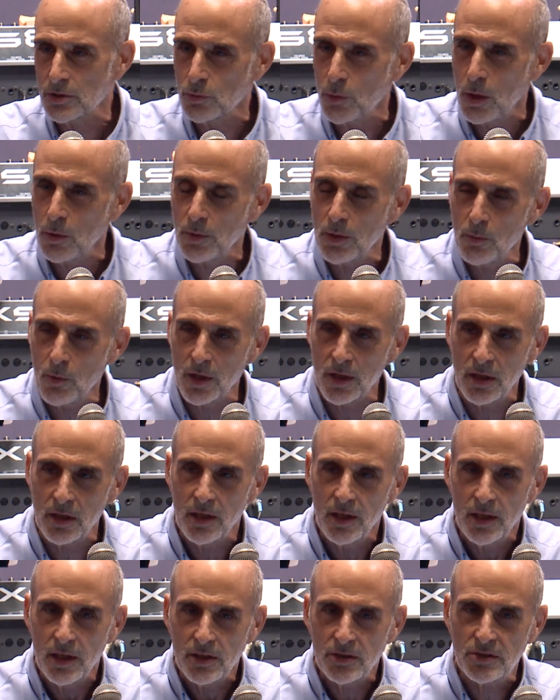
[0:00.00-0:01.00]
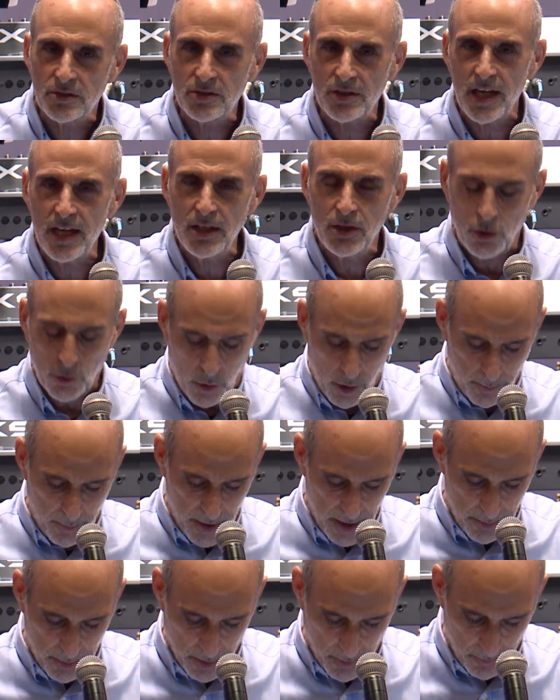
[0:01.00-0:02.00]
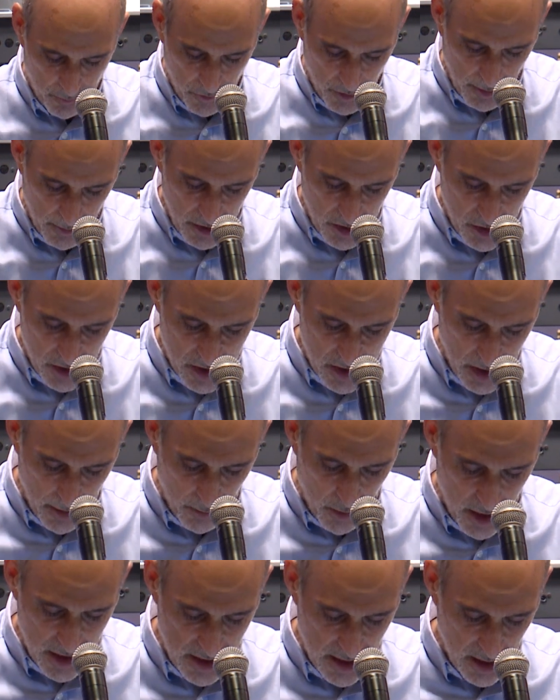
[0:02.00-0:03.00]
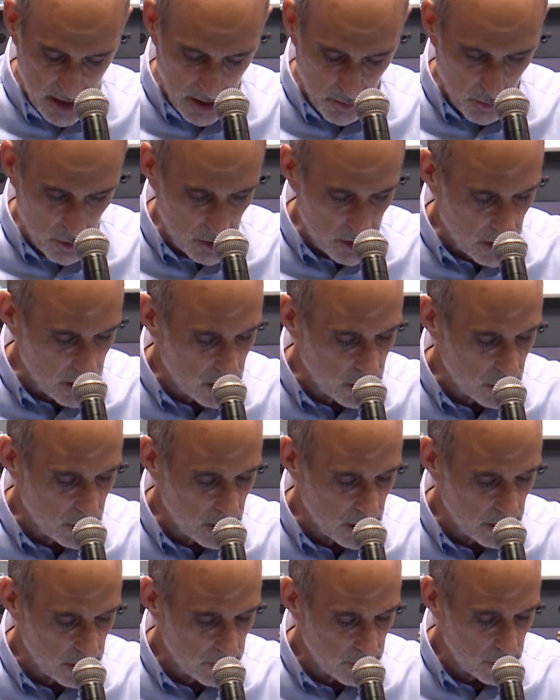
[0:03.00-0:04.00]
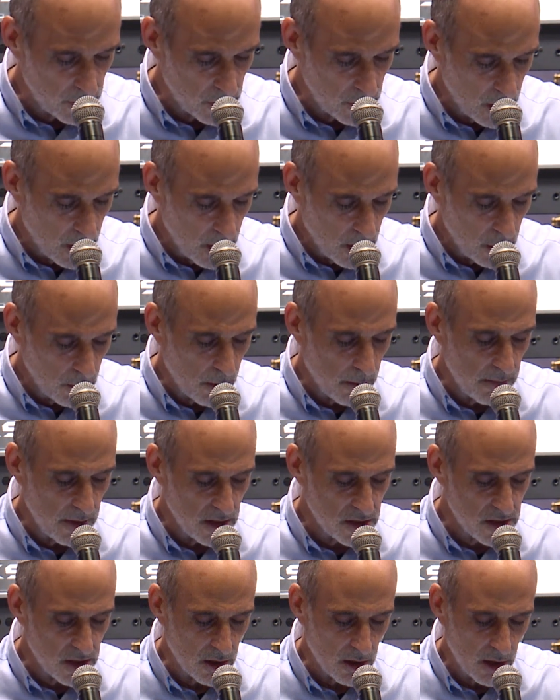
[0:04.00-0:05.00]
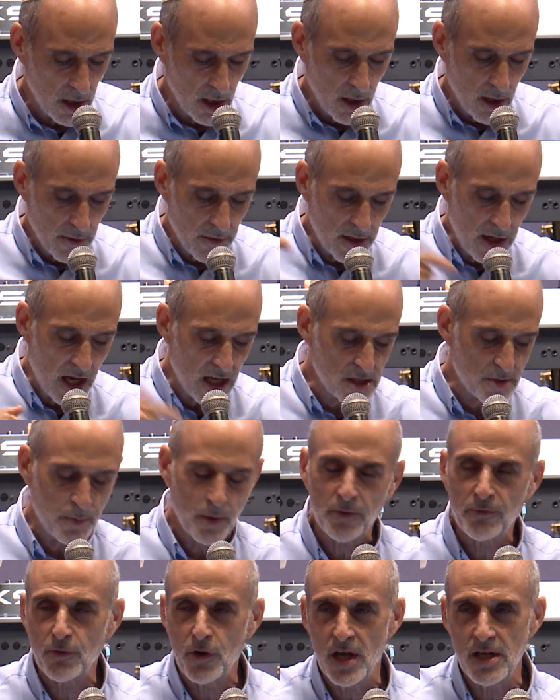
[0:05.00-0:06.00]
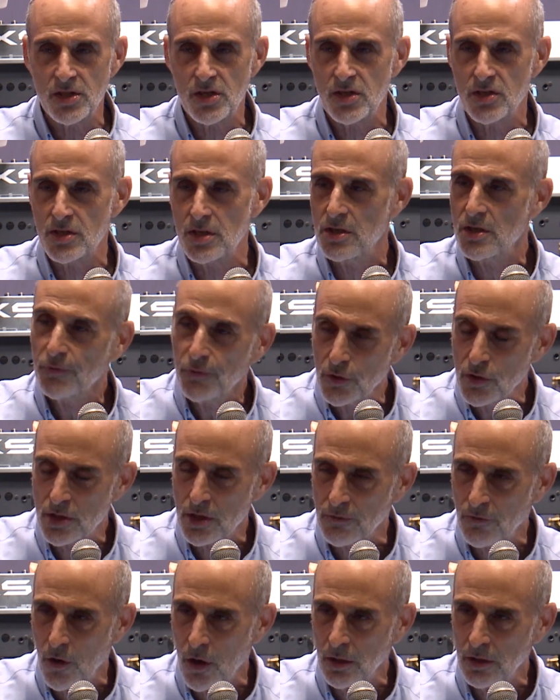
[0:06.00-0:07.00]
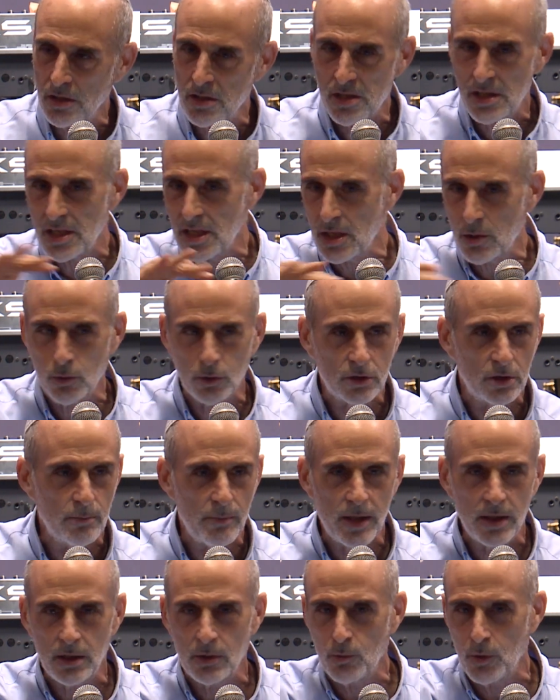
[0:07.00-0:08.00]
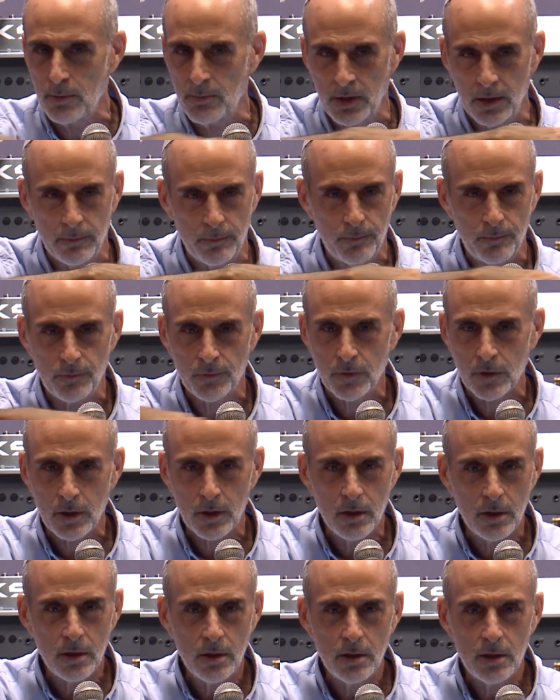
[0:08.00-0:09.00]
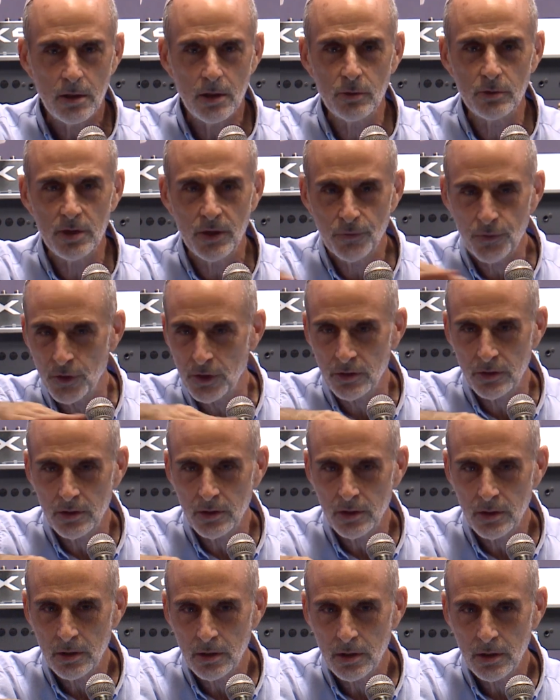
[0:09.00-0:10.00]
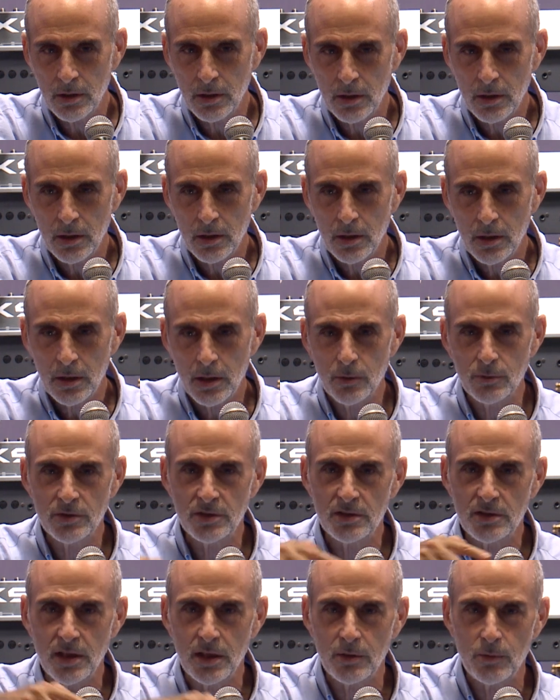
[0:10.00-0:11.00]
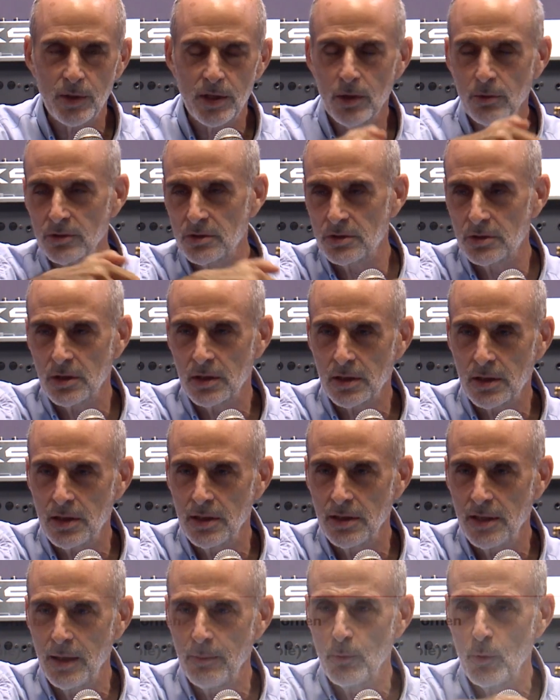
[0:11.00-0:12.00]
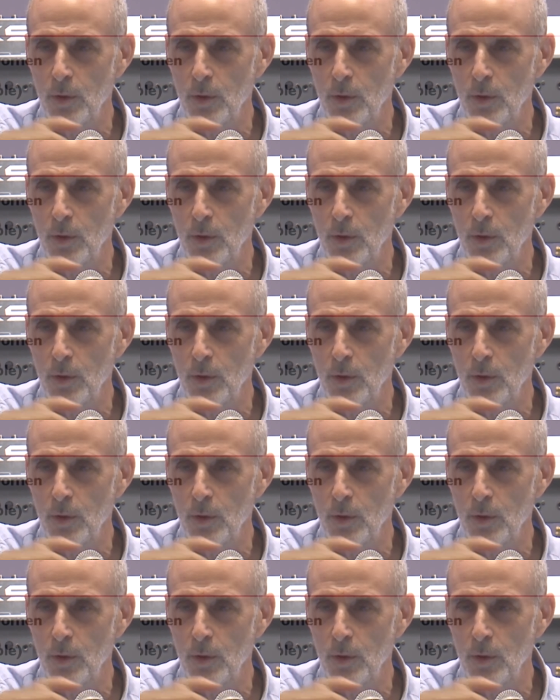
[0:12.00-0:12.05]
what we want to say to our people. Let me just summarize that, and then we'll conclude it. Two more minutes here. The gospel of righteousness, first of all, is equal to men and women. No difference. We don't condemn